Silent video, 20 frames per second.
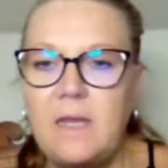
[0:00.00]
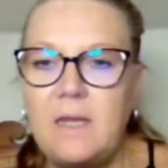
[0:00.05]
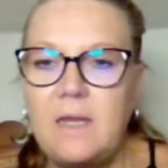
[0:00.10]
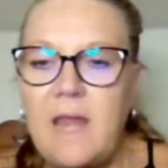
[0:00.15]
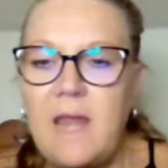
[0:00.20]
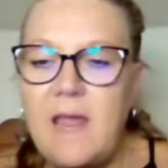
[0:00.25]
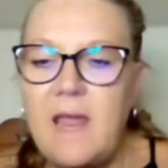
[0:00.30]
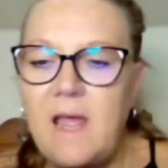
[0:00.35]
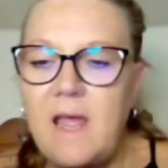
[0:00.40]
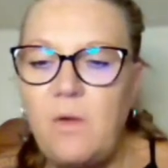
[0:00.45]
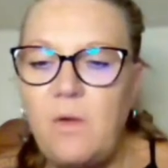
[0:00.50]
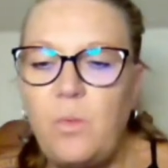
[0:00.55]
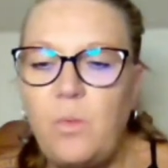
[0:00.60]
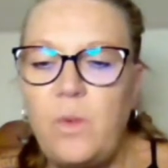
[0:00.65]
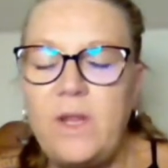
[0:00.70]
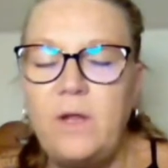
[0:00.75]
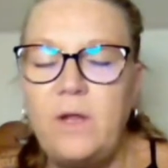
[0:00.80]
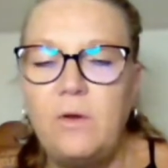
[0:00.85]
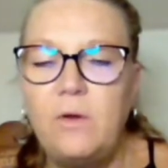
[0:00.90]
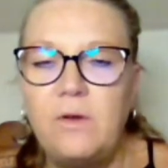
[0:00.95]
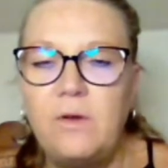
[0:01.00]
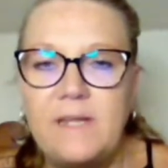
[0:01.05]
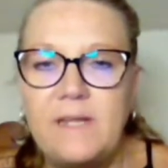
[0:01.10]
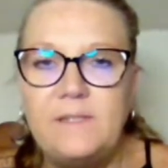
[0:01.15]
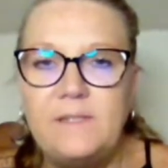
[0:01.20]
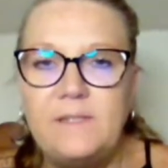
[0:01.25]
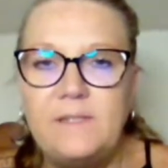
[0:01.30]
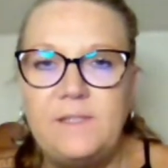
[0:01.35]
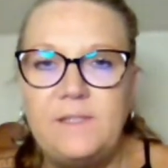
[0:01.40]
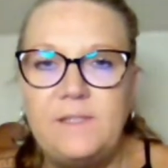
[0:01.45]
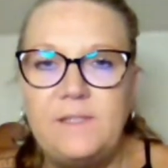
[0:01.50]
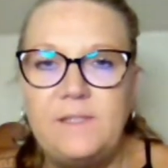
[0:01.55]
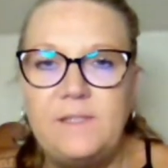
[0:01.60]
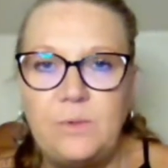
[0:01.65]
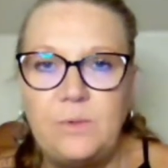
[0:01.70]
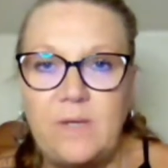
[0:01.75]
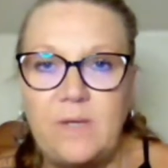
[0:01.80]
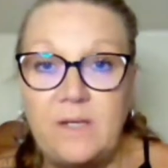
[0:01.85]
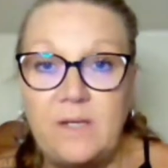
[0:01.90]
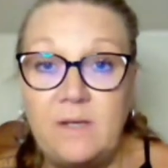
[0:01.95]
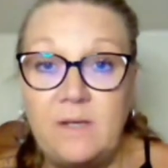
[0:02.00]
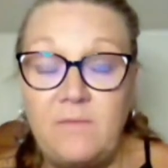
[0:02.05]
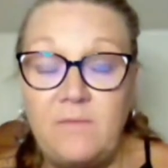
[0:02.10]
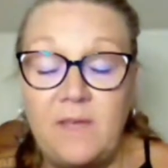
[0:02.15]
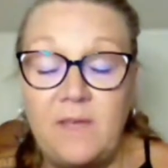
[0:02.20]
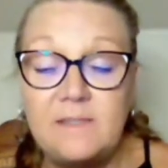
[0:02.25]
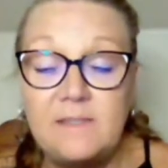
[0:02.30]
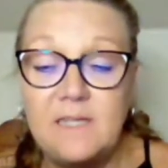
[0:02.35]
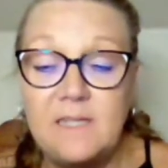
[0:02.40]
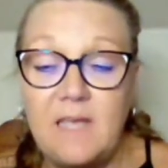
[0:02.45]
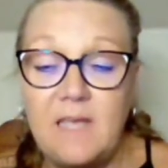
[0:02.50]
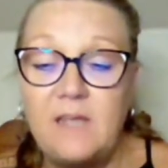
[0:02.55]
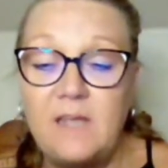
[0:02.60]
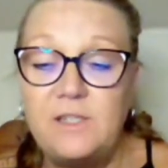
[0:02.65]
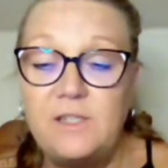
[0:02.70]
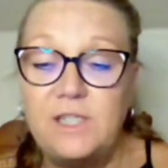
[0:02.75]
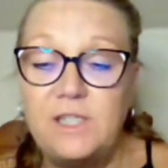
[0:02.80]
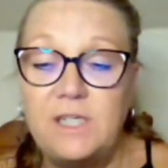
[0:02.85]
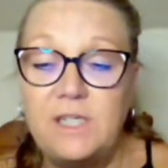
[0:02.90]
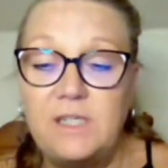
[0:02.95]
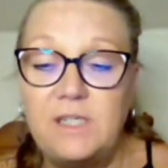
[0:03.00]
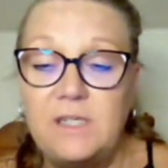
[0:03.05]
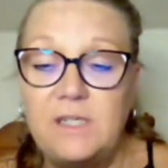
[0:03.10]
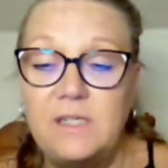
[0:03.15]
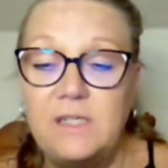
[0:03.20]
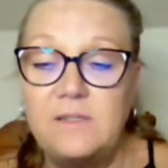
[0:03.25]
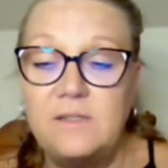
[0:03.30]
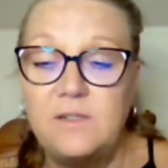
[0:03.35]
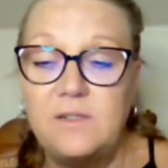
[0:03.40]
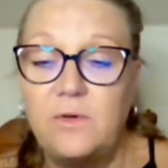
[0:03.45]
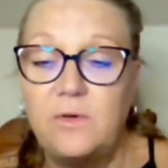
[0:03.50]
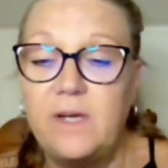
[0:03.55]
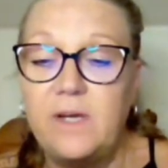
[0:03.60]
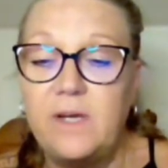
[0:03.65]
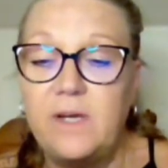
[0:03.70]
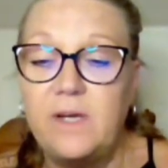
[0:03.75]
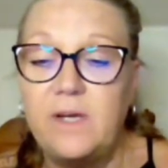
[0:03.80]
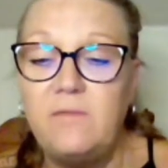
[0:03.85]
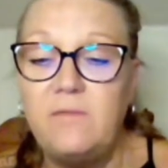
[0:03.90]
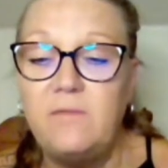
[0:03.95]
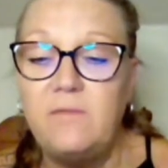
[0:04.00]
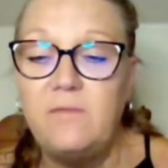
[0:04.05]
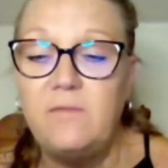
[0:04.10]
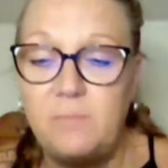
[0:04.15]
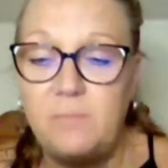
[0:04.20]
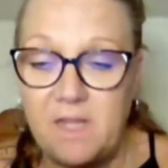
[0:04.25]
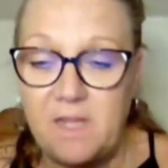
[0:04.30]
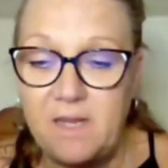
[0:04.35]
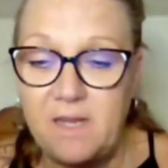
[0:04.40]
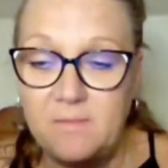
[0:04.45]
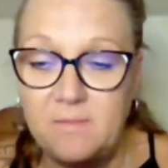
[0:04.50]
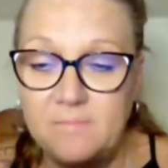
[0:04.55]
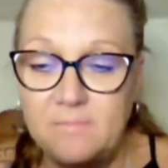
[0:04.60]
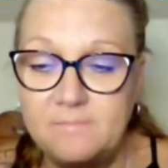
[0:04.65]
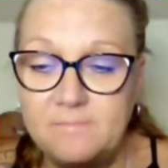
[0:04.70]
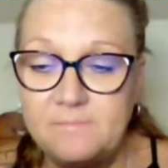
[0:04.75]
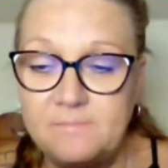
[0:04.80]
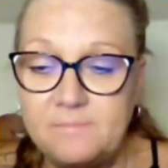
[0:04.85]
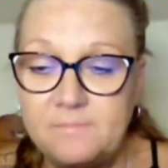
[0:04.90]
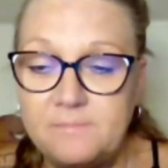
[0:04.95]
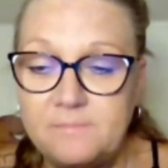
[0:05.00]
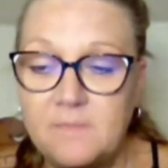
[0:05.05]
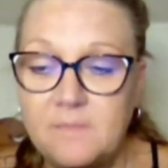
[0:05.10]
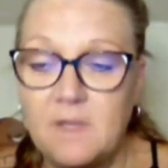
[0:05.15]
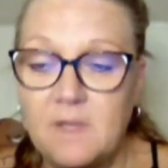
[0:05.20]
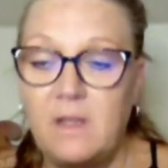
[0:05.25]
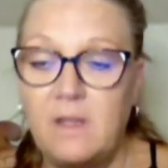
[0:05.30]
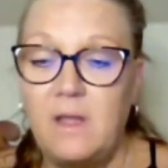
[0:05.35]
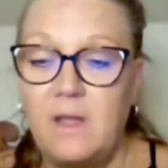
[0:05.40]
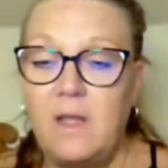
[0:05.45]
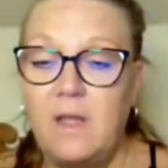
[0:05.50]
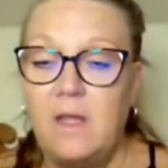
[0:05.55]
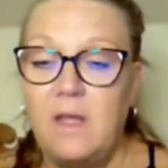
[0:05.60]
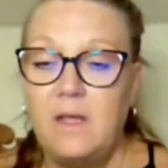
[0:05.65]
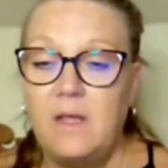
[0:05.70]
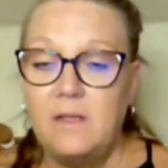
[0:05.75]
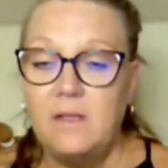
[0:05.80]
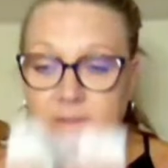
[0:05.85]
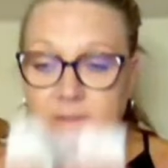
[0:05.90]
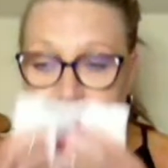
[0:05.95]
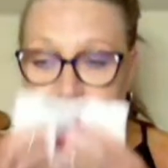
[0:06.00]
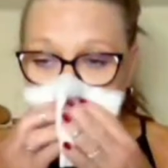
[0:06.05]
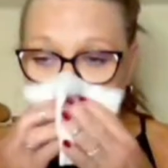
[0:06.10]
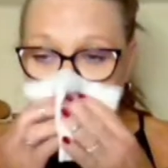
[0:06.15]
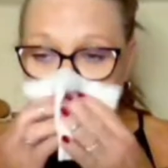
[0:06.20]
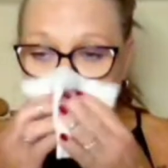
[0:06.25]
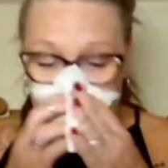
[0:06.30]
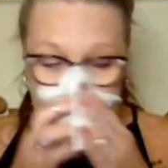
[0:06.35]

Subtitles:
and now we are into an investigation considering foul play. So